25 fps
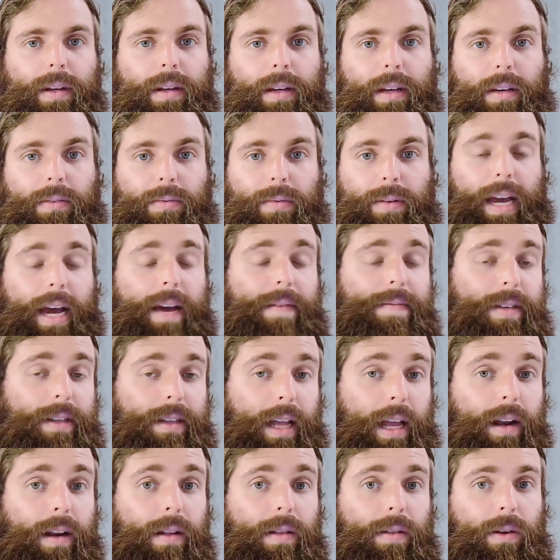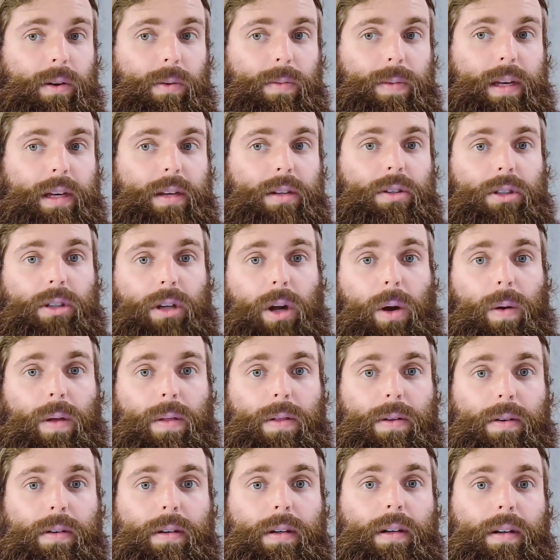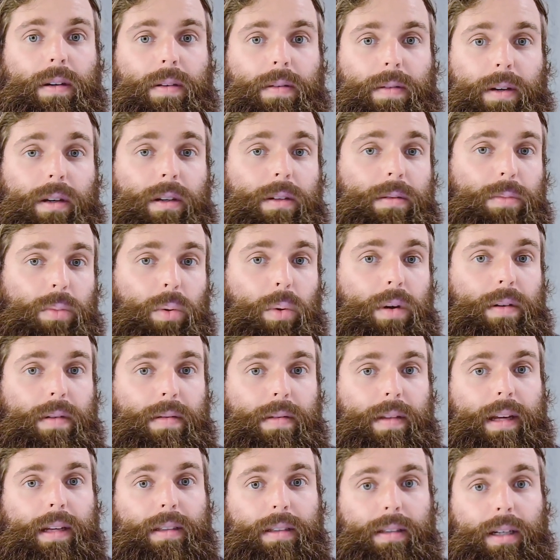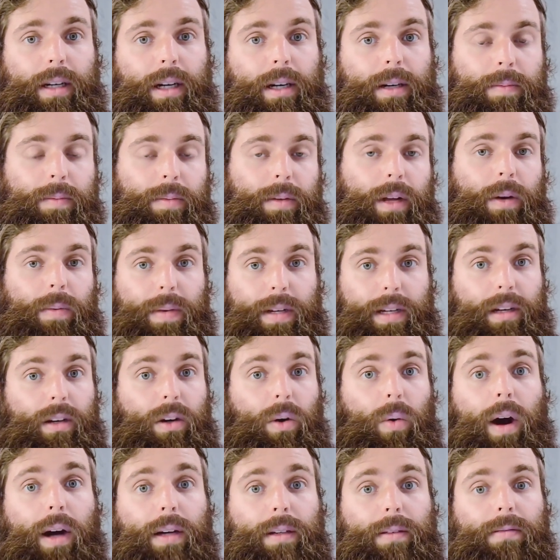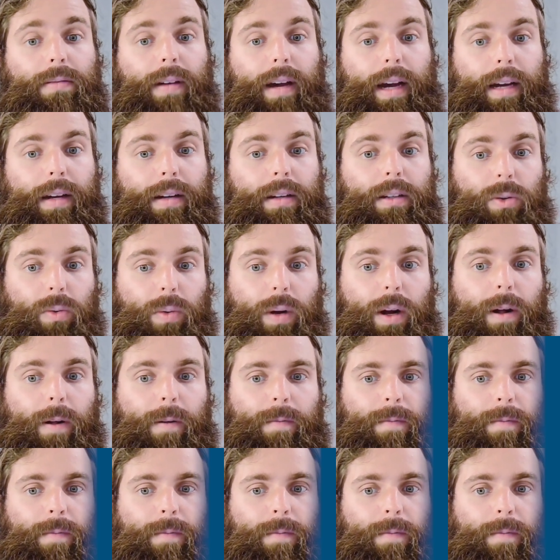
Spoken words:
If we have this data though, we can show that there are important things there and we can quantify it as well.